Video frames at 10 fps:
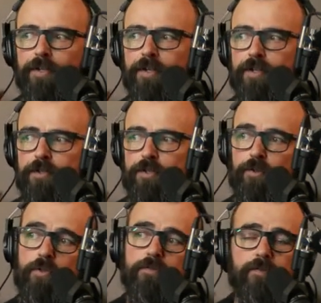You can use
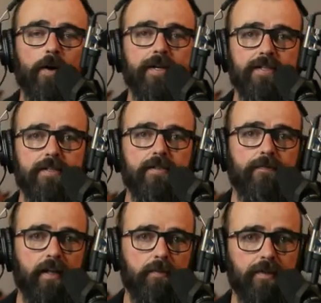Google Voice. It's
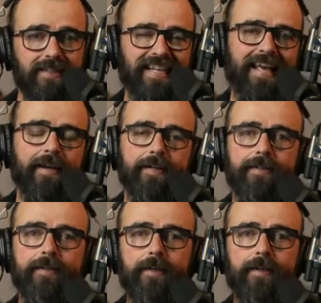available in Canada.